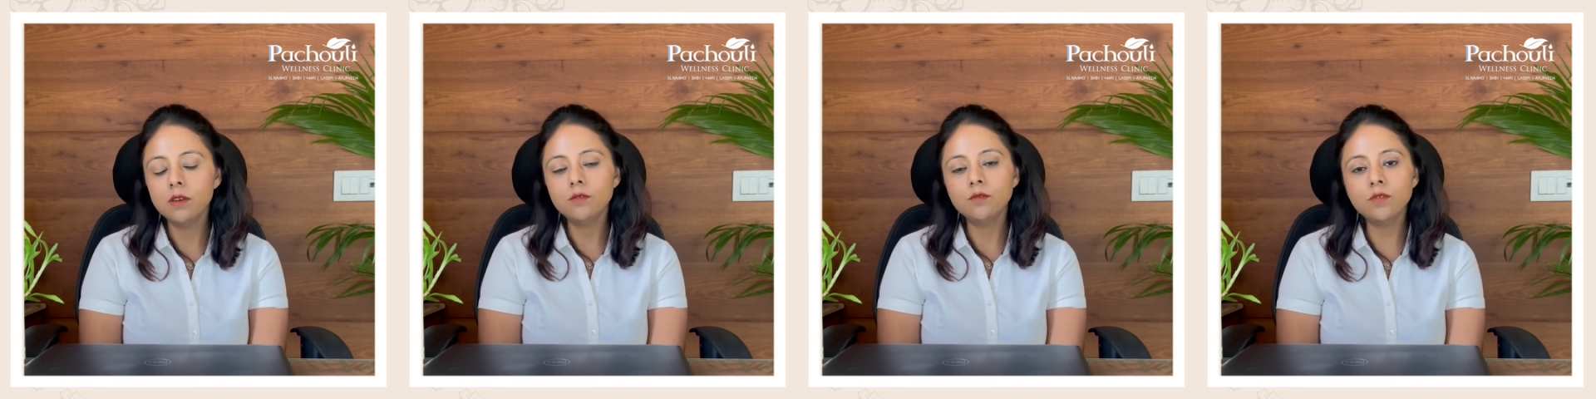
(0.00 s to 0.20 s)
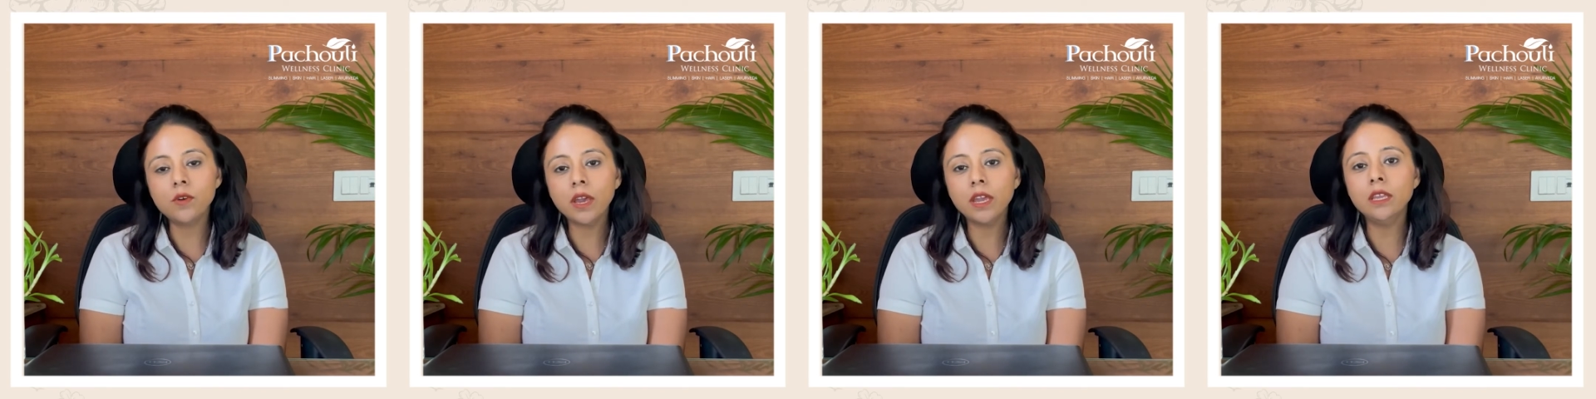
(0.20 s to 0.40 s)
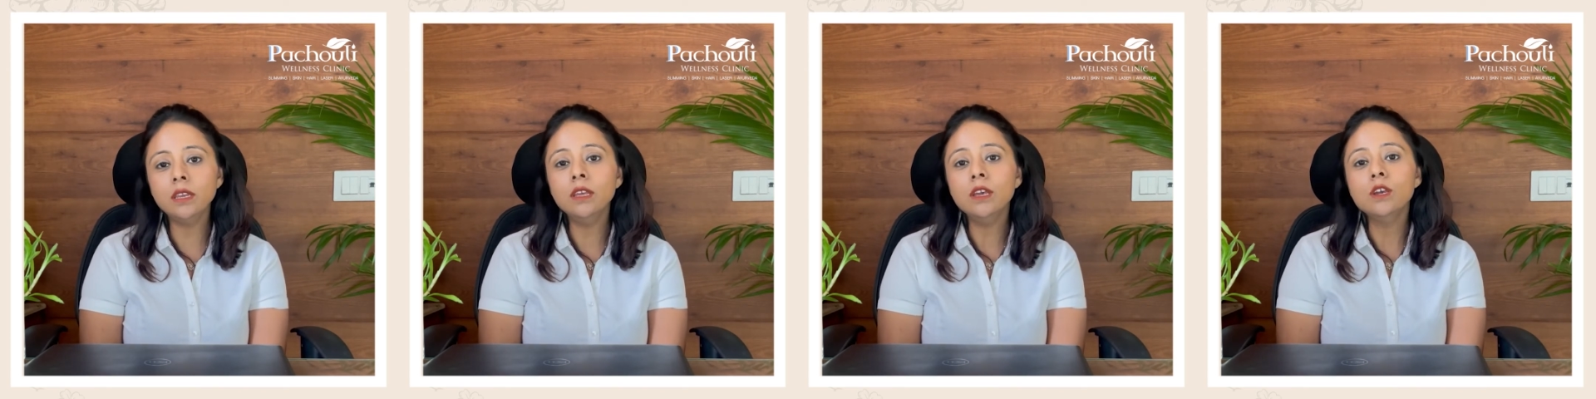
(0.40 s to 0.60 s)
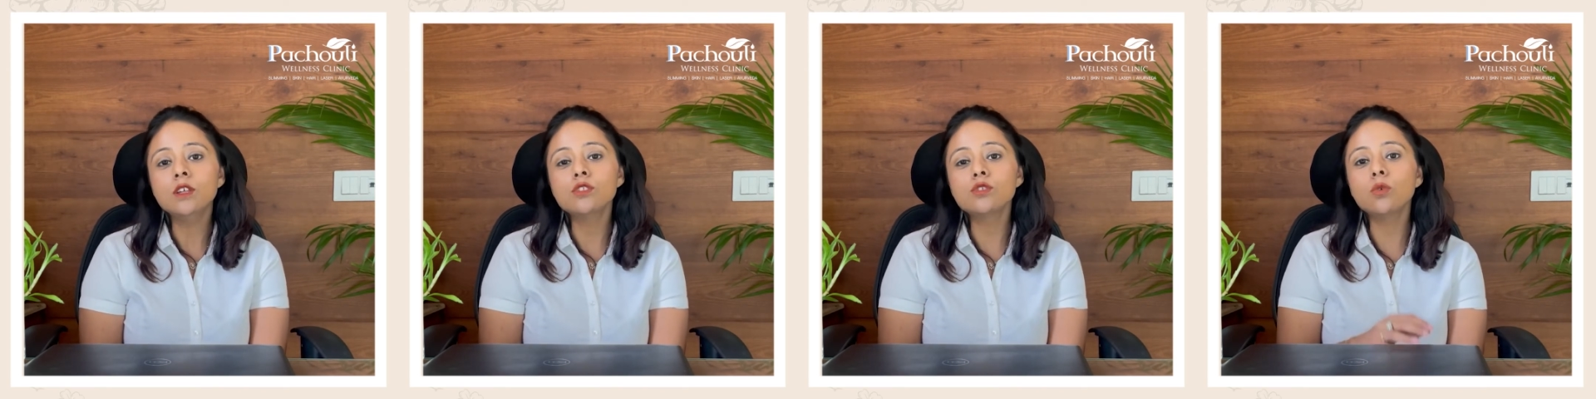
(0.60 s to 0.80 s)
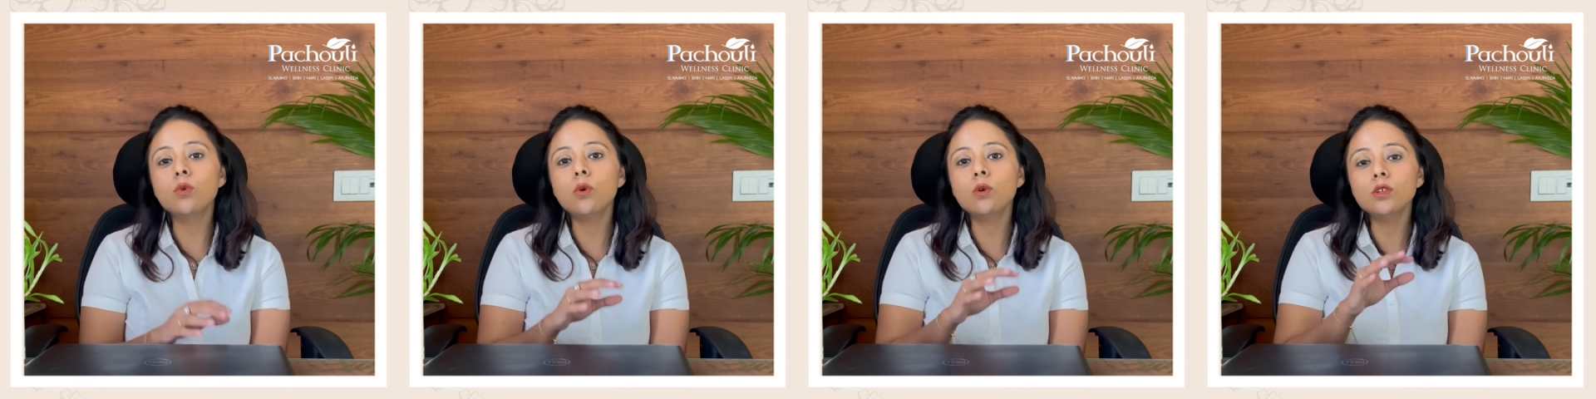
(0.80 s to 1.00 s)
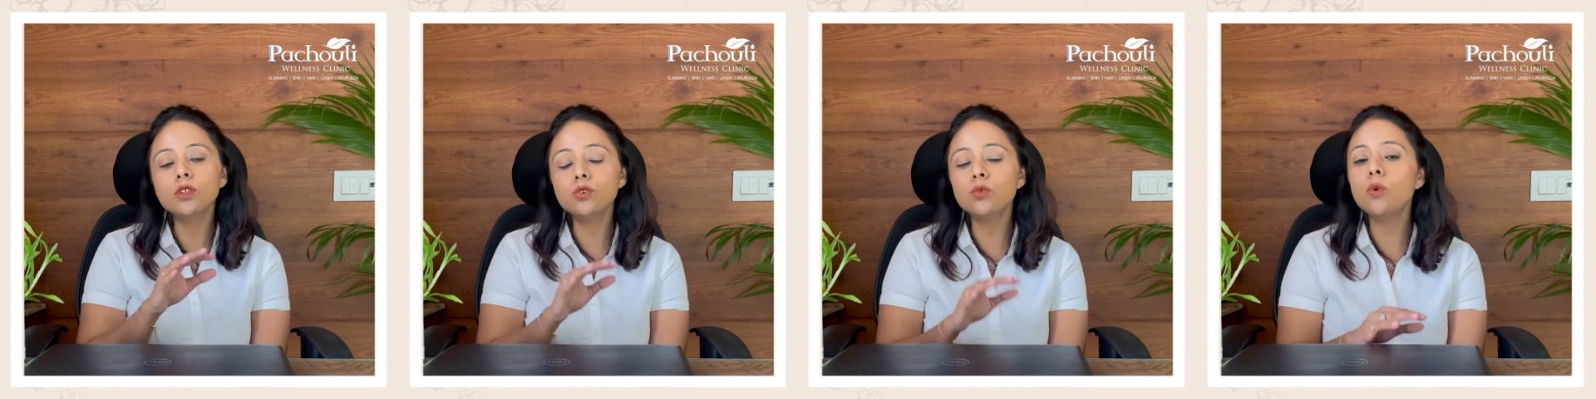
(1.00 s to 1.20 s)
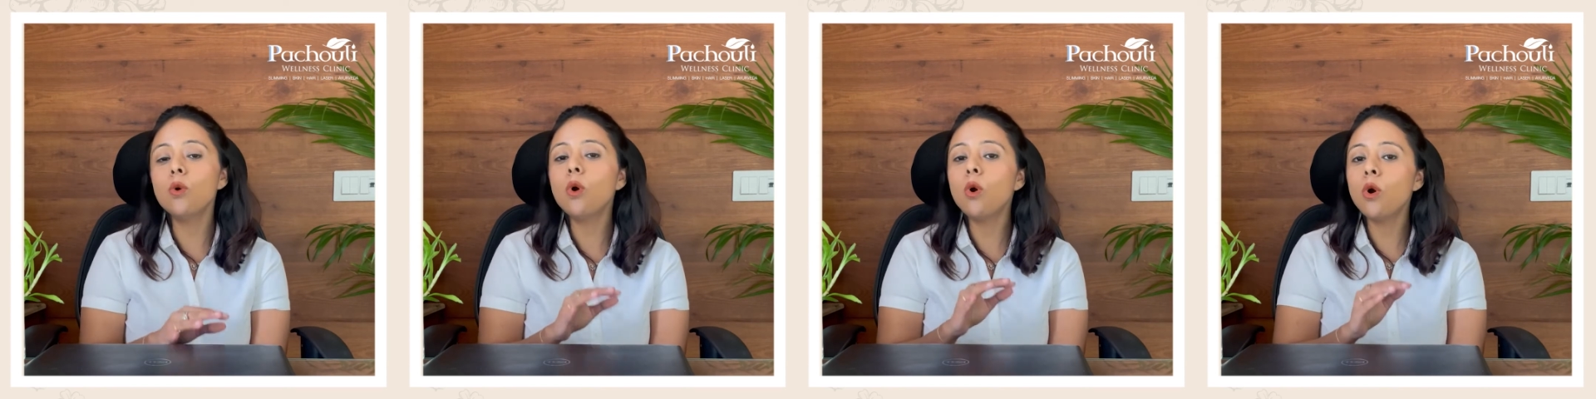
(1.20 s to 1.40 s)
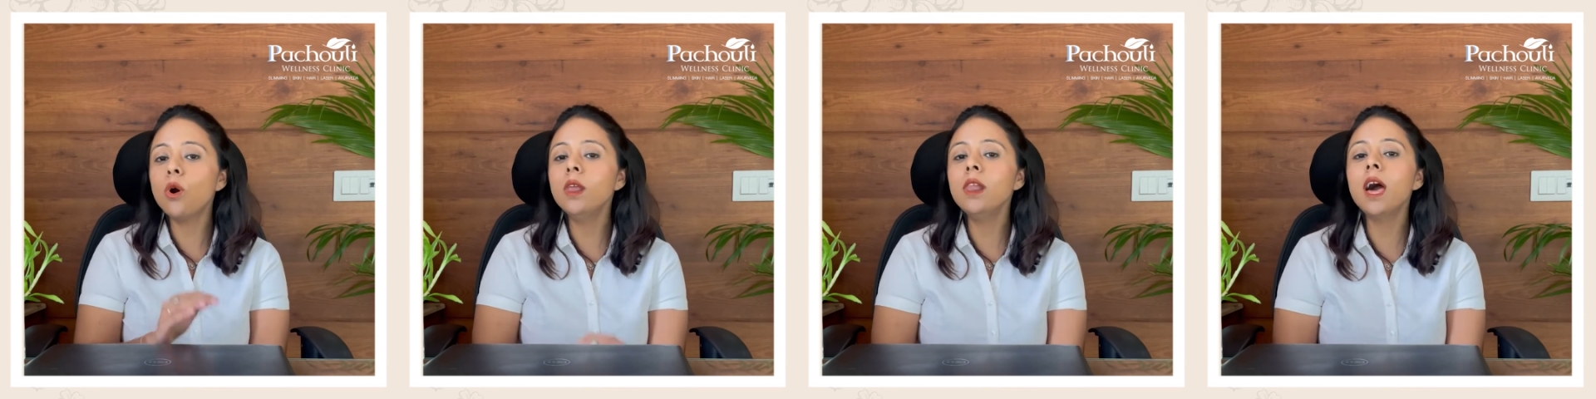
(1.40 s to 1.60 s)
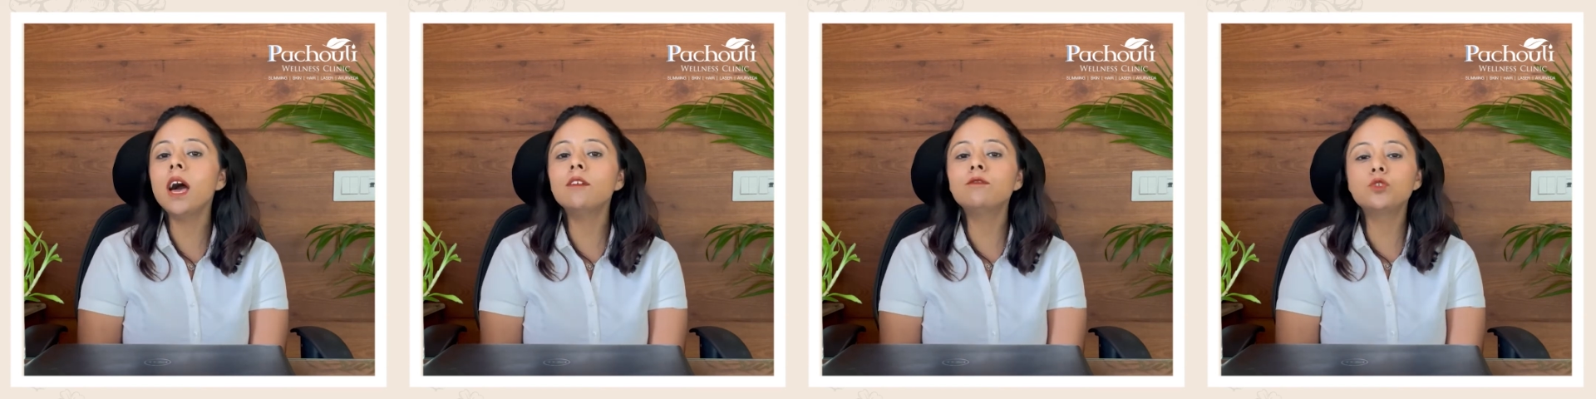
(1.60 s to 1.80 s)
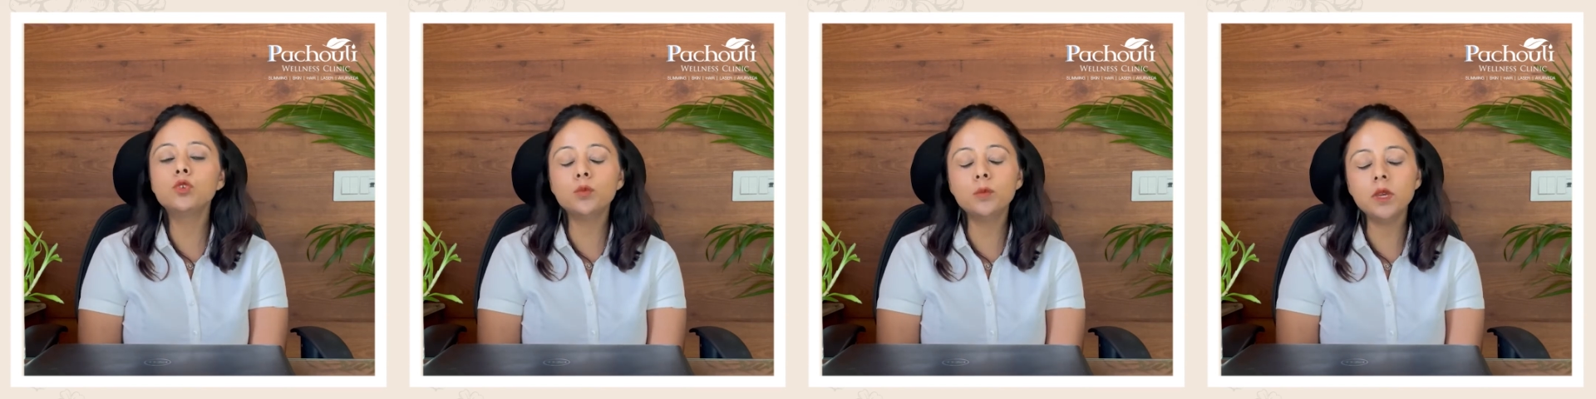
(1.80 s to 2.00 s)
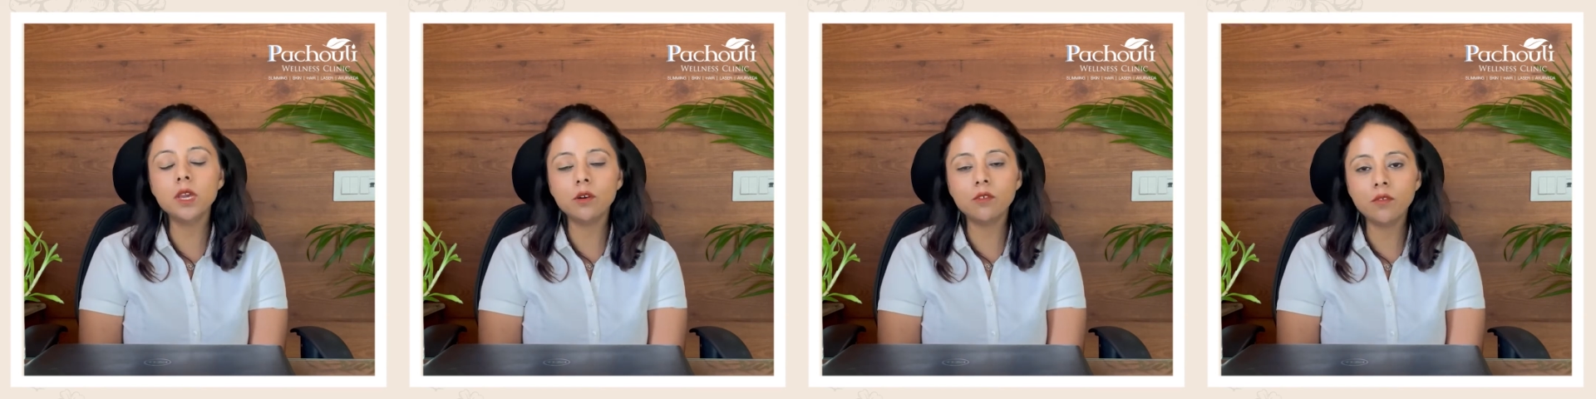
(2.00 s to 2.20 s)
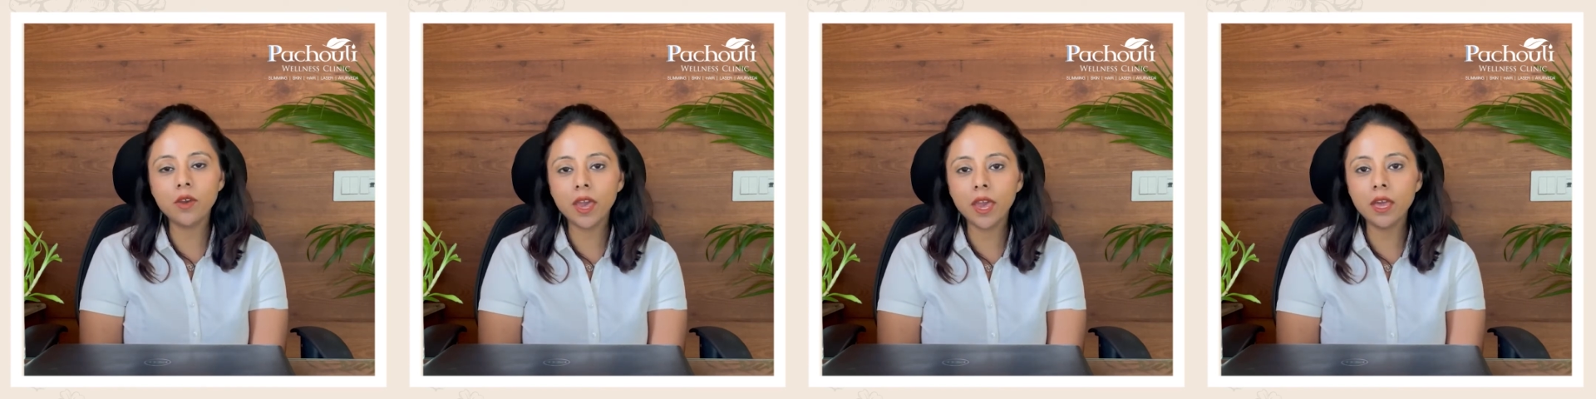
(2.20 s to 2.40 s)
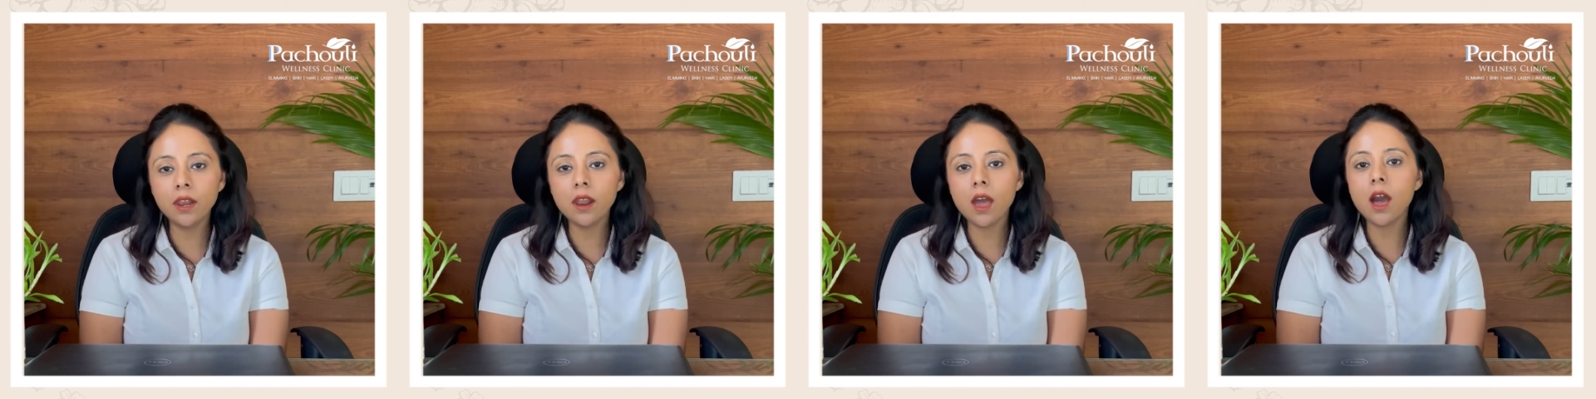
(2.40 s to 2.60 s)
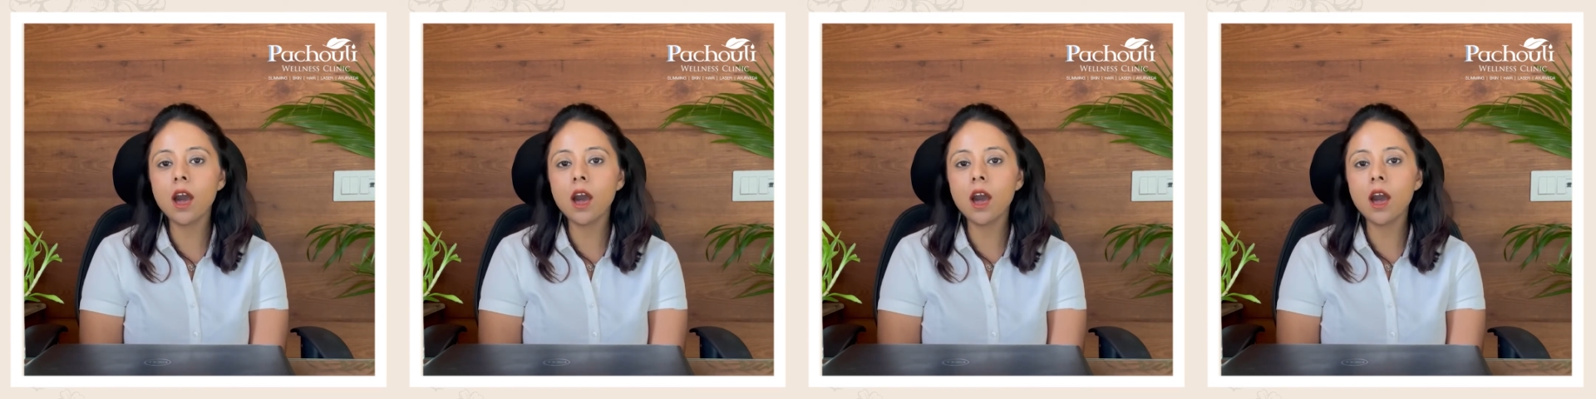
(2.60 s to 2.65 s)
Fine. So you all have to be aware,